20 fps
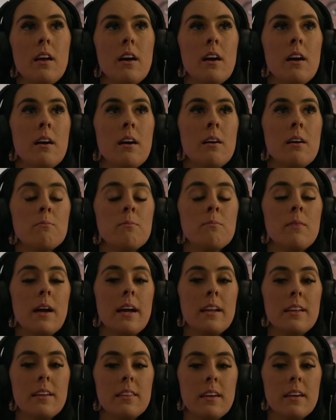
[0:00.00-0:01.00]

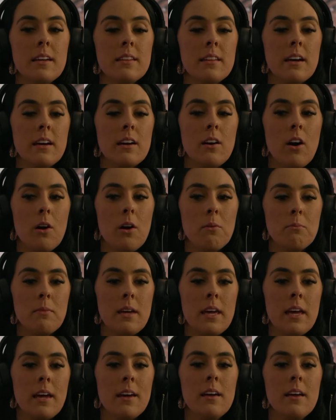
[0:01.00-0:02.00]
Anything that got
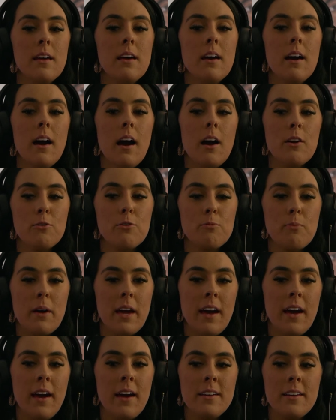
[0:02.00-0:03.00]
me out of my
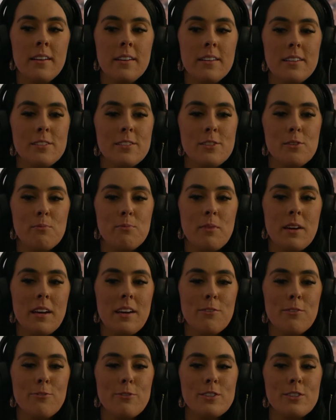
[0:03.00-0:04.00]
head and into
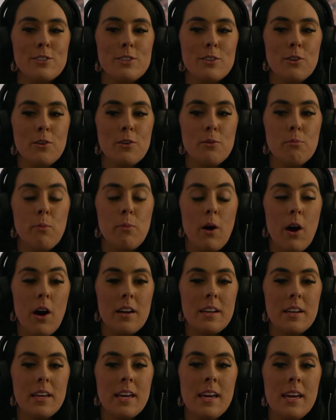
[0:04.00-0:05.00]
my physical
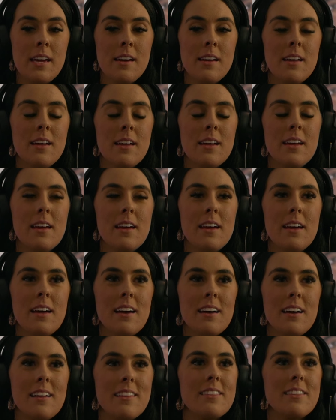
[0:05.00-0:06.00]
body,
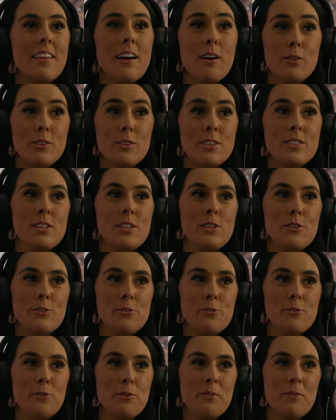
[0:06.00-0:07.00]
that was
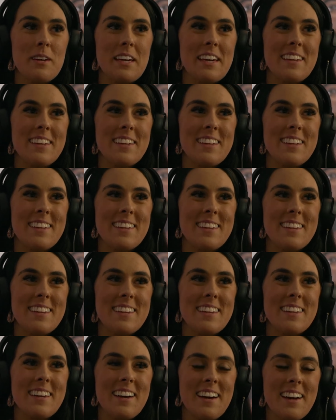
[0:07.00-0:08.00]
huge for me.
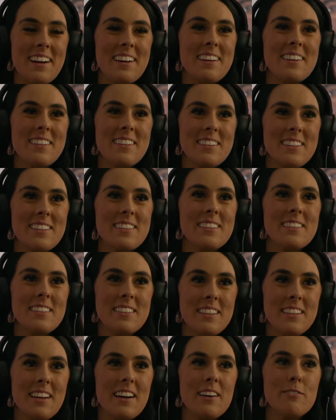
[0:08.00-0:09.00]

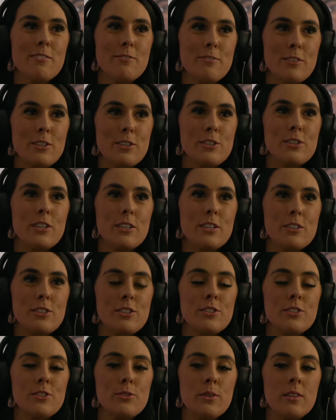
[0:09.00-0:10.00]
Yeah, for sure.
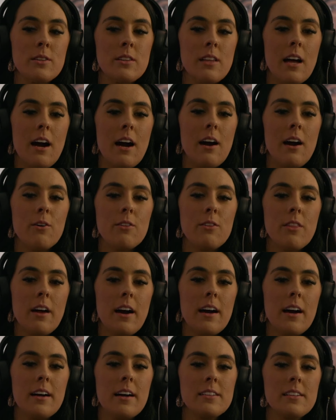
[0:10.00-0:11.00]
Just to allow
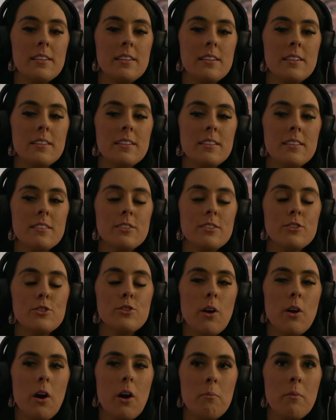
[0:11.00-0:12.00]
the
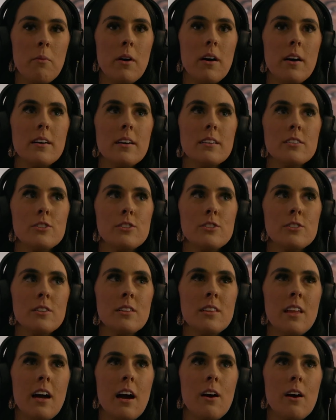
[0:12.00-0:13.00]
trauma, and just
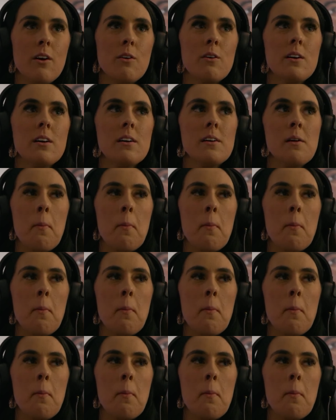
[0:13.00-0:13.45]
allow